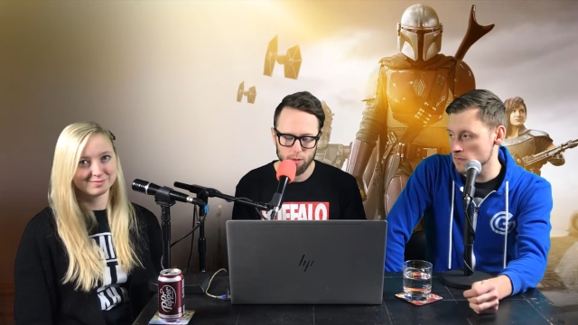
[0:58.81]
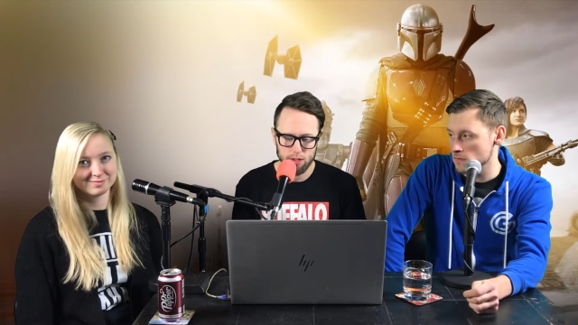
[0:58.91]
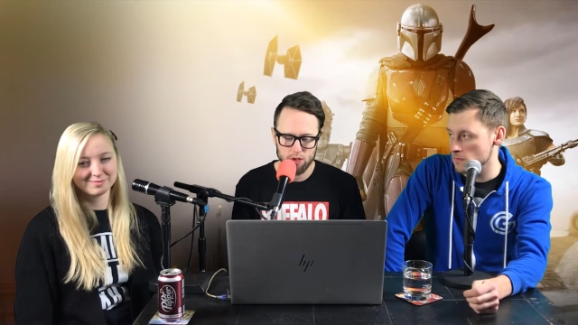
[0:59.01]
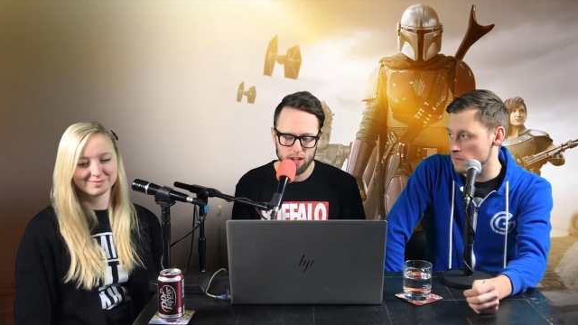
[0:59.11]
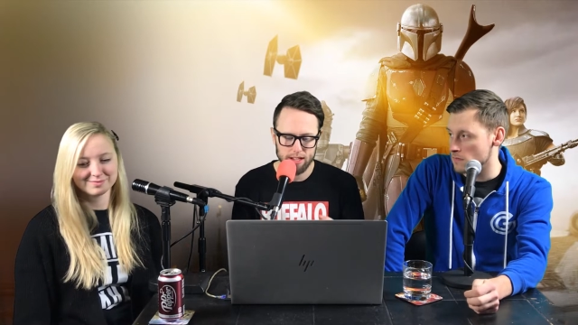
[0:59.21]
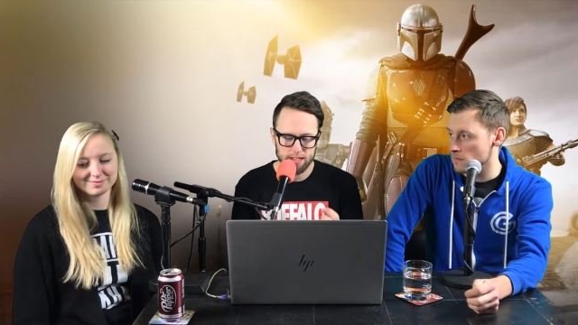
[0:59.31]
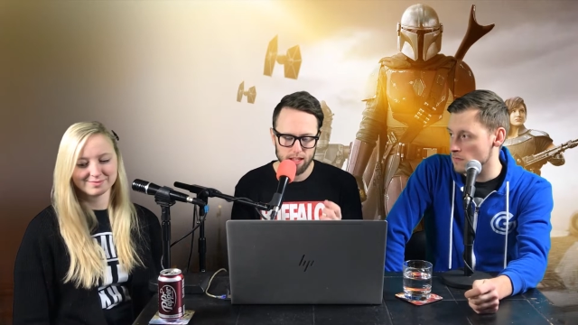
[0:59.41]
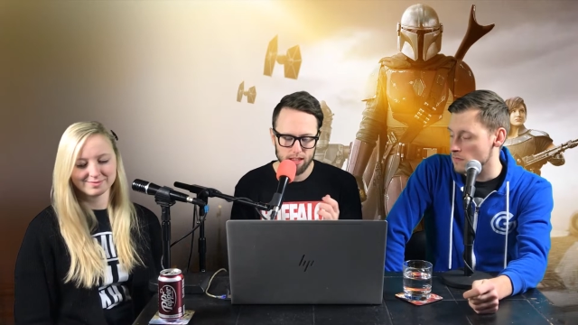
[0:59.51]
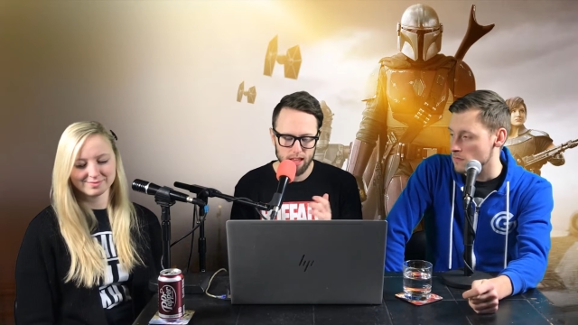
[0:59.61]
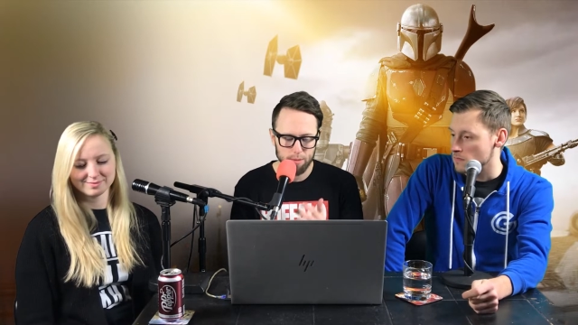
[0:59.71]
Speaker 1: What did you guys
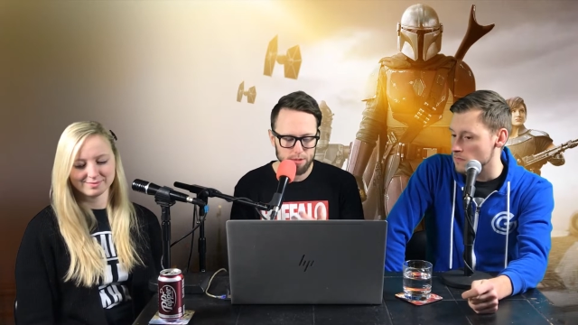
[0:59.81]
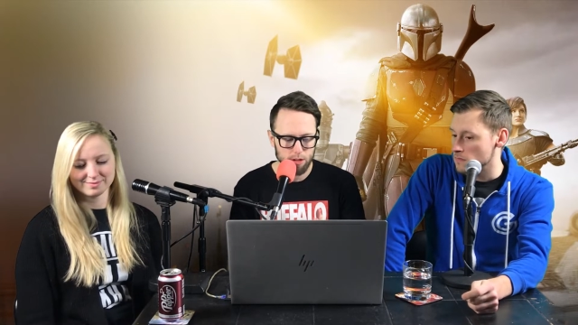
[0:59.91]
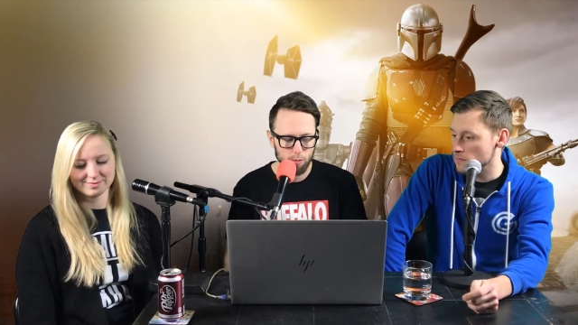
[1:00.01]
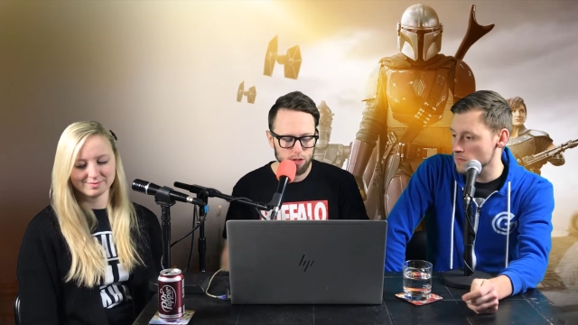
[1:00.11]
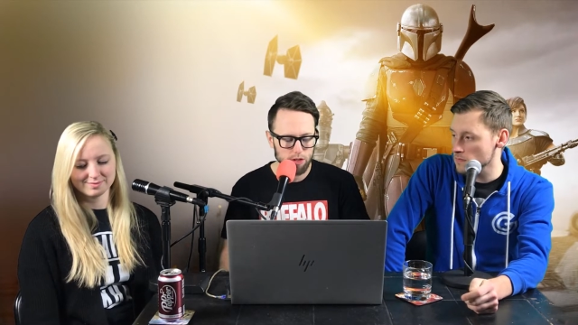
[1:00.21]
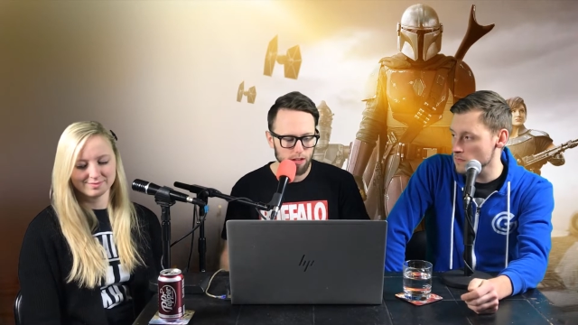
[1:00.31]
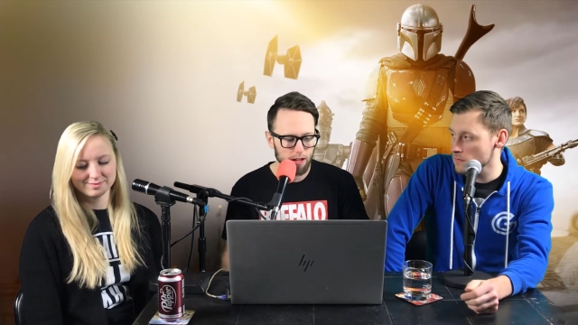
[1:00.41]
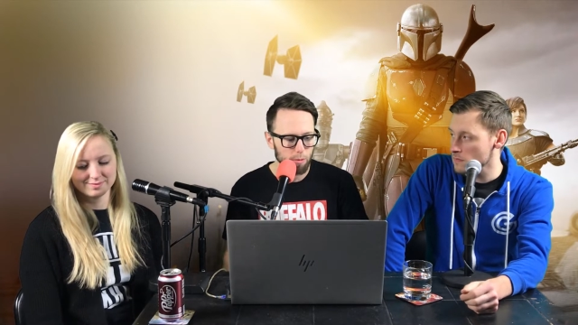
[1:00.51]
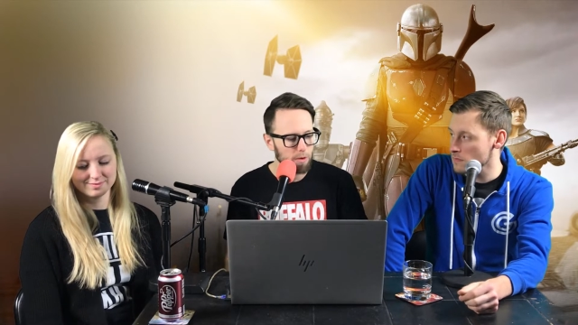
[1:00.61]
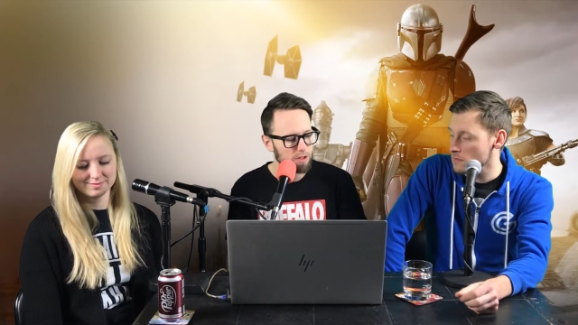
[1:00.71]
think of the episode? What'd you
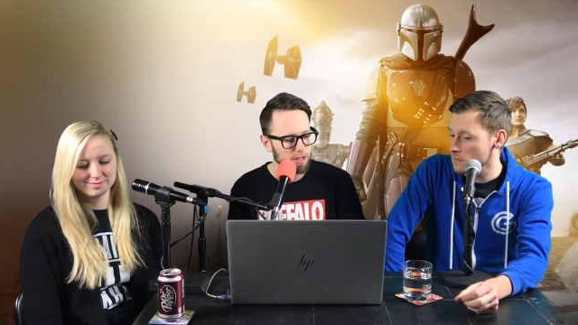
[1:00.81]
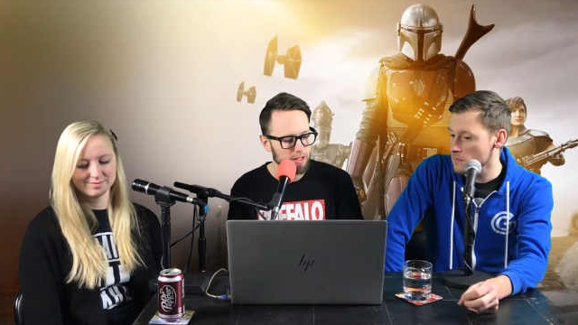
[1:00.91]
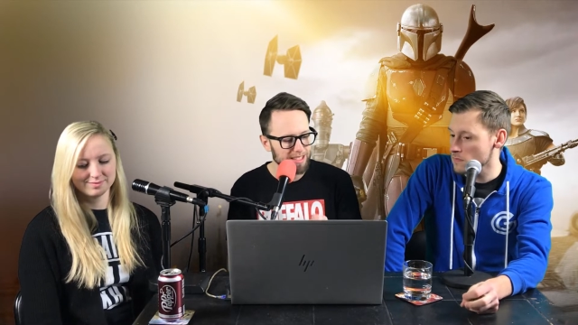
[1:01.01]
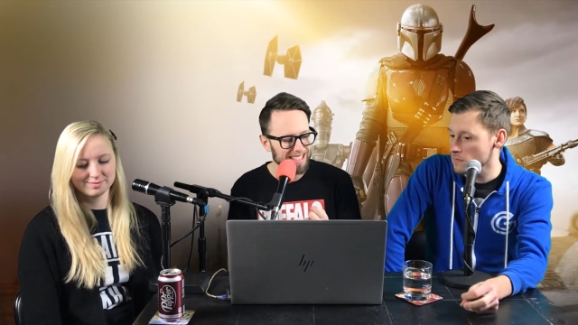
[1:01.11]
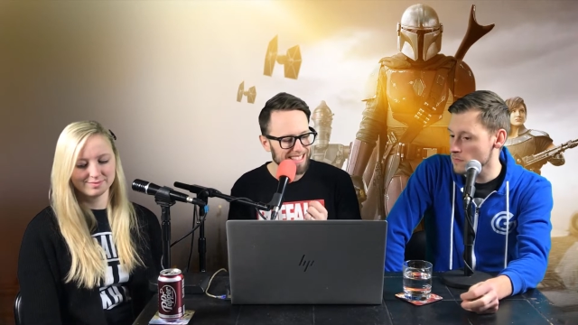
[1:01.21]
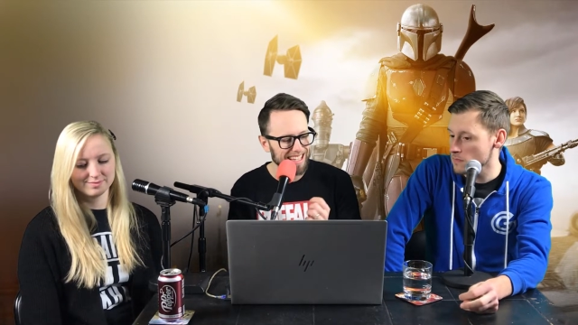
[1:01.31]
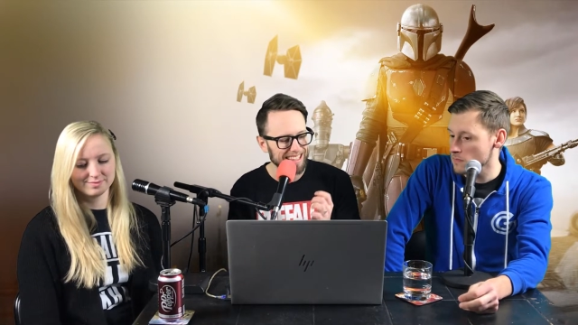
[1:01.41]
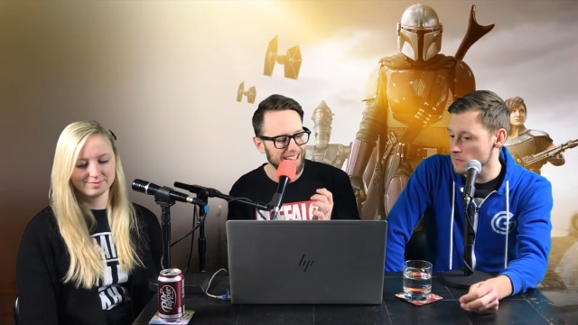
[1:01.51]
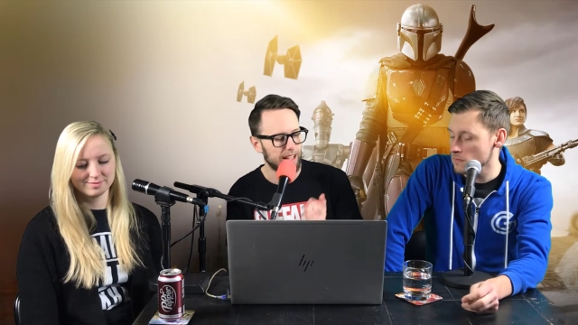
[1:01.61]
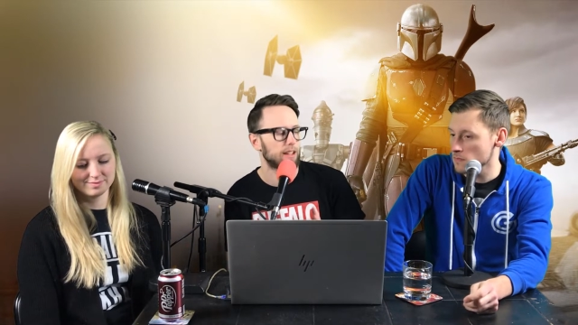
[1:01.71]
like? What'd you
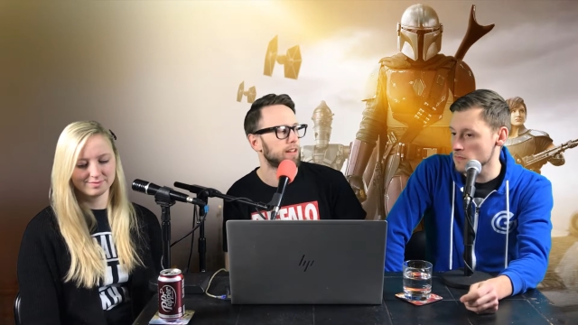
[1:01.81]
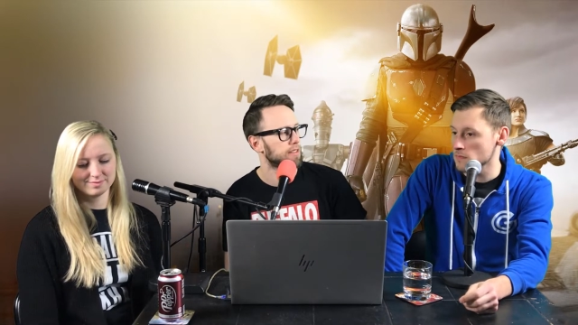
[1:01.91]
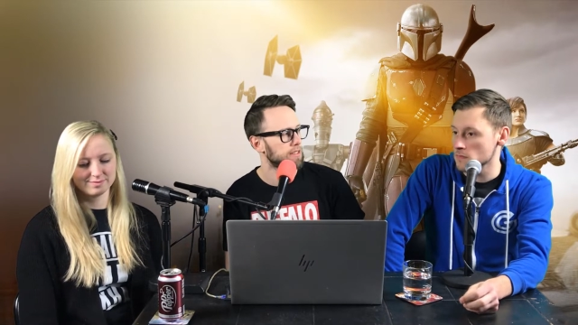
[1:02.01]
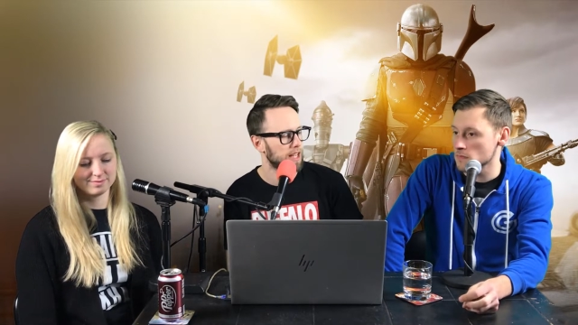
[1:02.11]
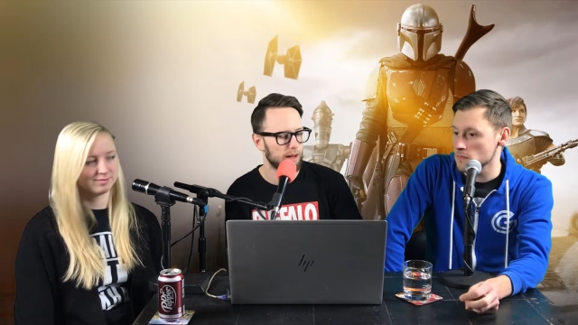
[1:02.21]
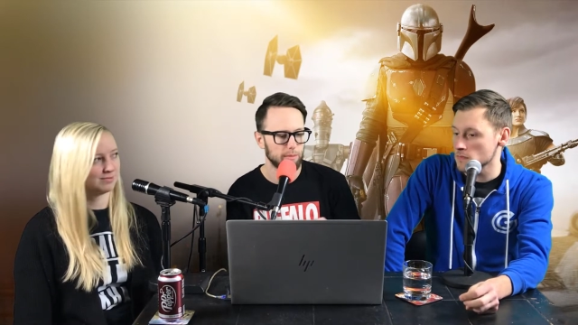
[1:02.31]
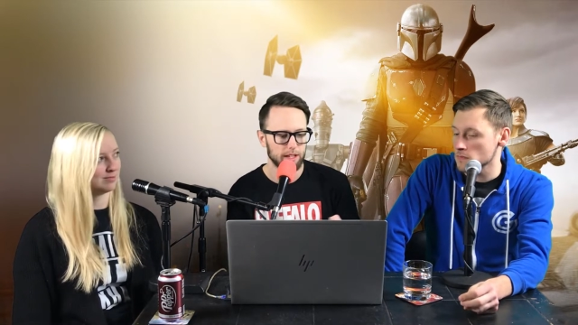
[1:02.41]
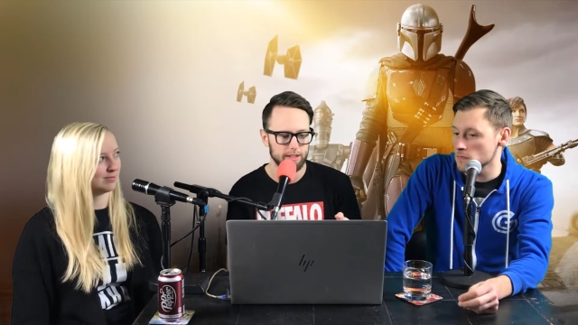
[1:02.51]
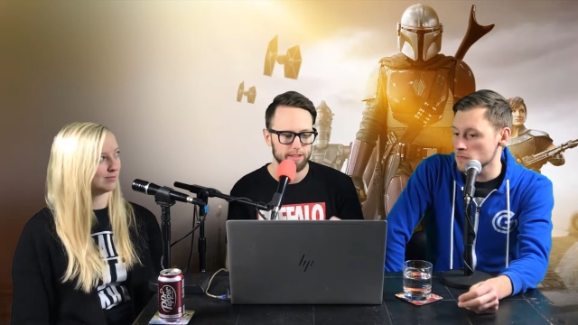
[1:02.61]
didn't like? Tom?